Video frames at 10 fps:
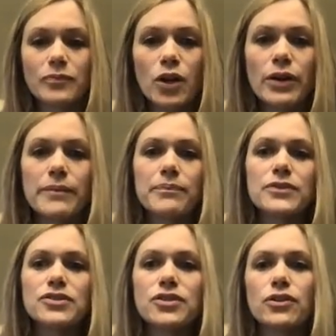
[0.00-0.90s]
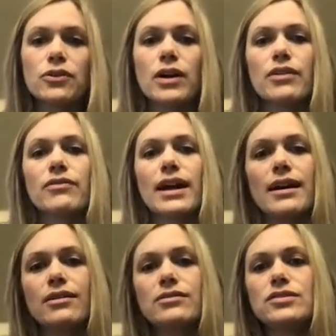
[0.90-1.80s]
Okay, so
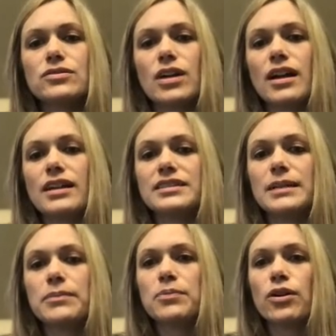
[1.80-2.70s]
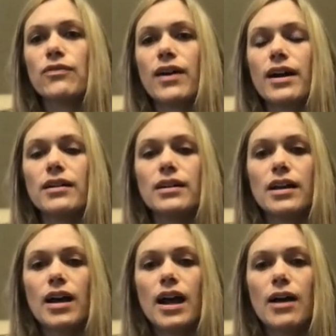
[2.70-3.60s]
around sample profile,
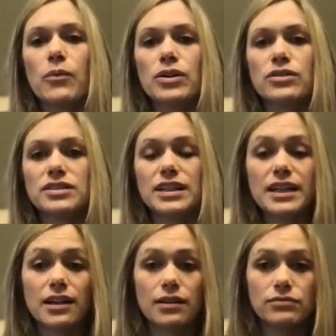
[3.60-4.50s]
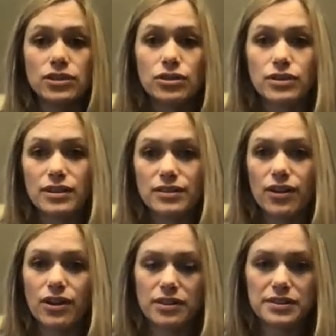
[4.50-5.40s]
what you'll see here, 2 things that
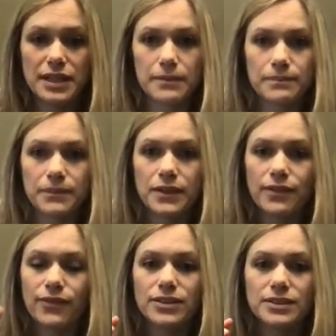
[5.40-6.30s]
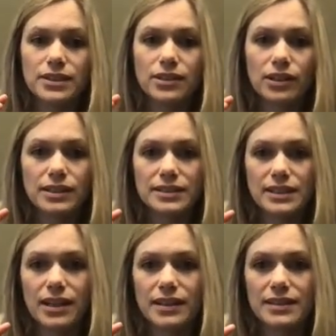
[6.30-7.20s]
you're going to see. The first thing you're going to
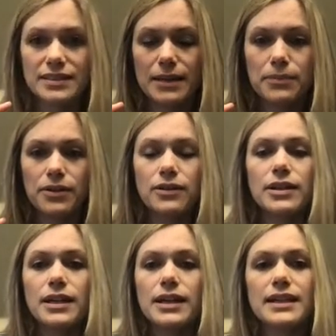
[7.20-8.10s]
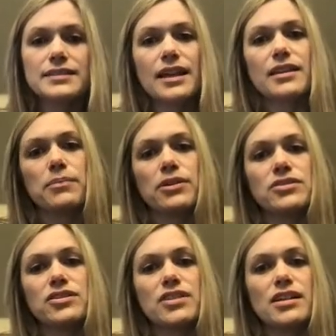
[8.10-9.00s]
see on this sample is that the
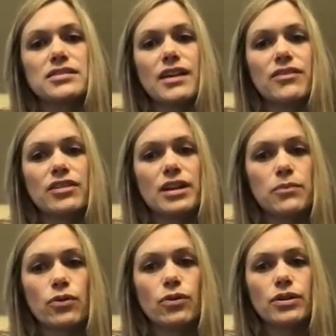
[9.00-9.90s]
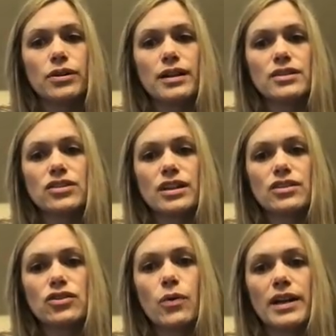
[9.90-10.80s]
person does have their name bolded, and
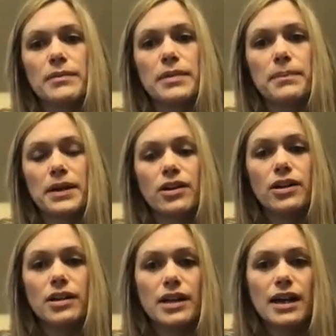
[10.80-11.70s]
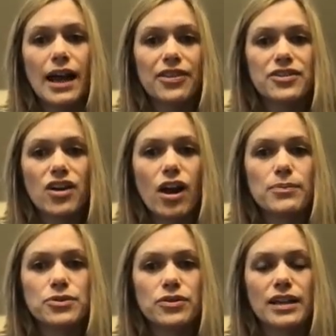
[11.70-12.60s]
it's quite a bit bigger at the
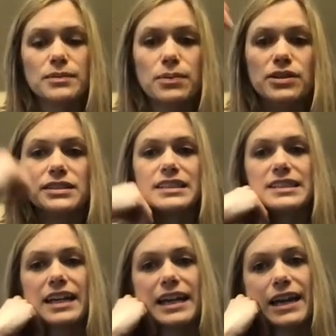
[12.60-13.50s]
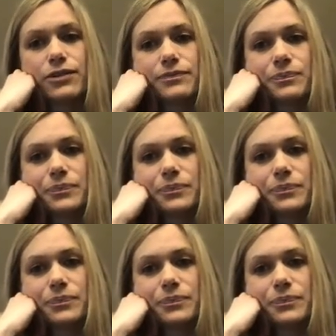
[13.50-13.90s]
top, so that's person standing out.